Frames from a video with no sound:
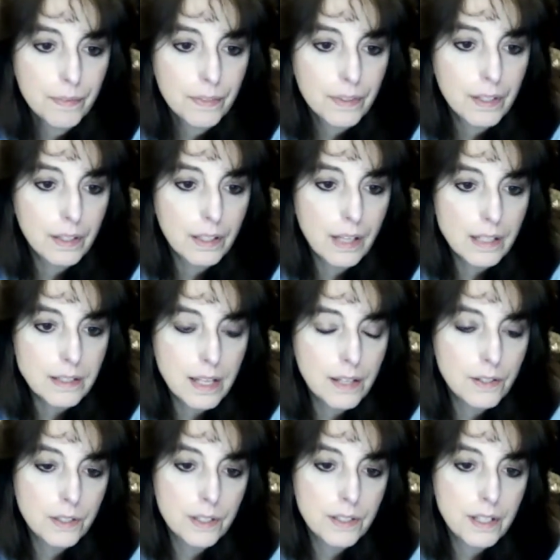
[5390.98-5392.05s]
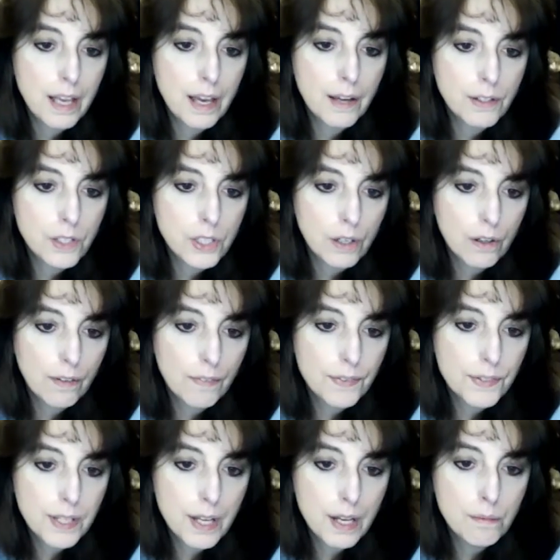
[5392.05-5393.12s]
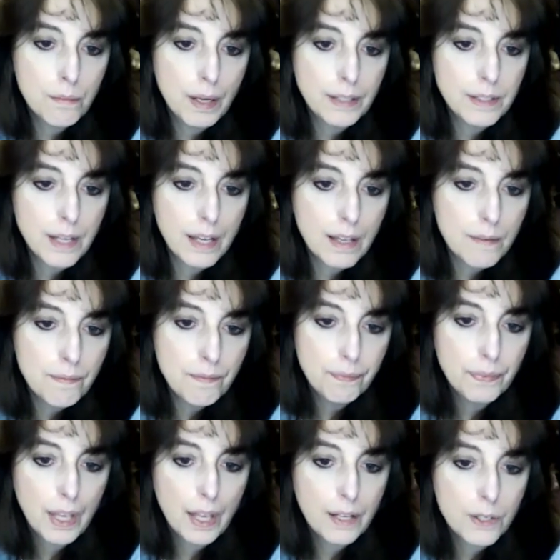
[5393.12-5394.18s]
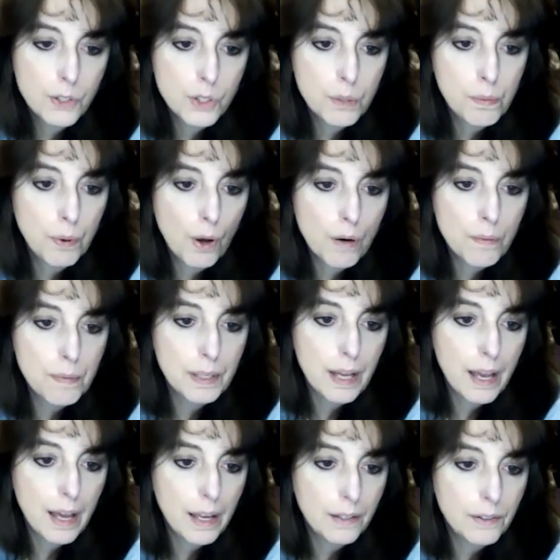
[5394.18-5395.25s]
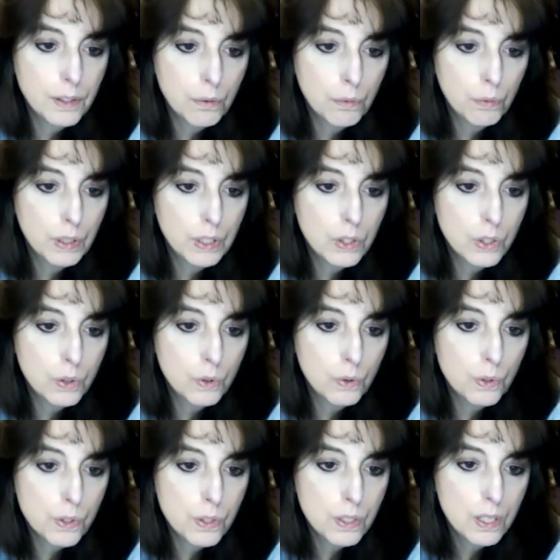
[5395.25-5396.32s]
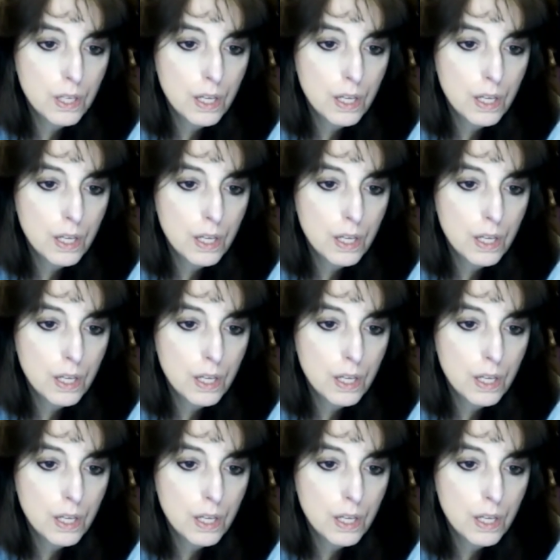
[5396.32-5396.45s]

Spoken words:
The Los Angeles County Sheriff said Monday that his department had reduced